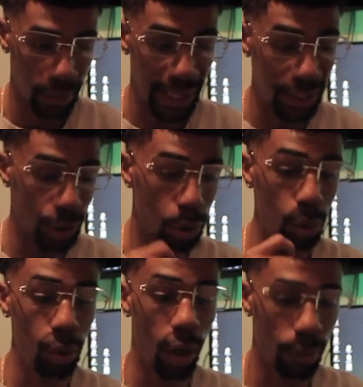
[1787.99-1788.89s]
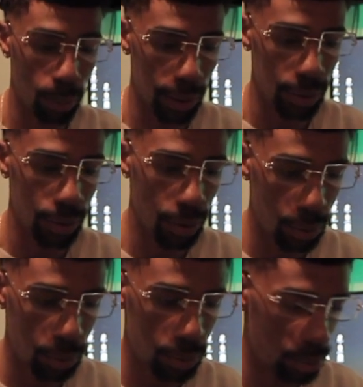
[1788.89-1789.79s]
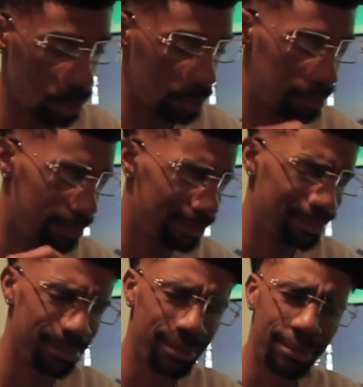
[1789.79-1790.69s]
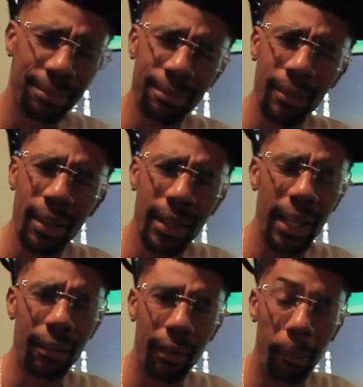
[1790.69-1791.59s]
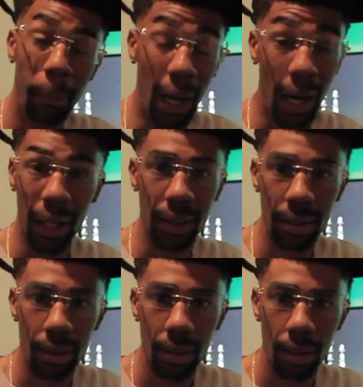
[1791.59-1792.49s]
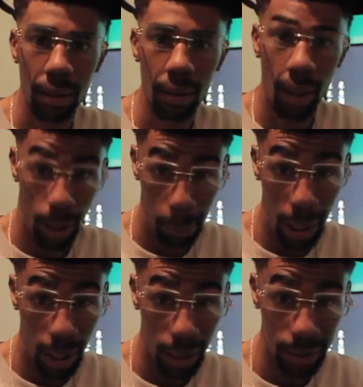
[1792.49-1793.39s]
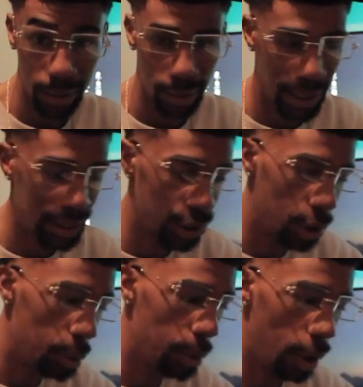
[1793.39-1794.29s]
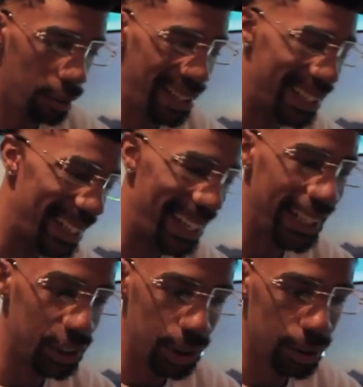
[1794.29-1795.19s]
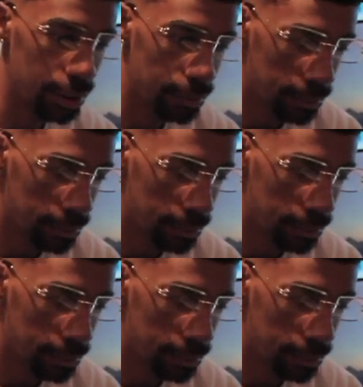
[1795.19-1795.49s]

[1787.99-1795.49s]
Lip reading: that's glued off with the circles, or think of a box that's glued off at the edges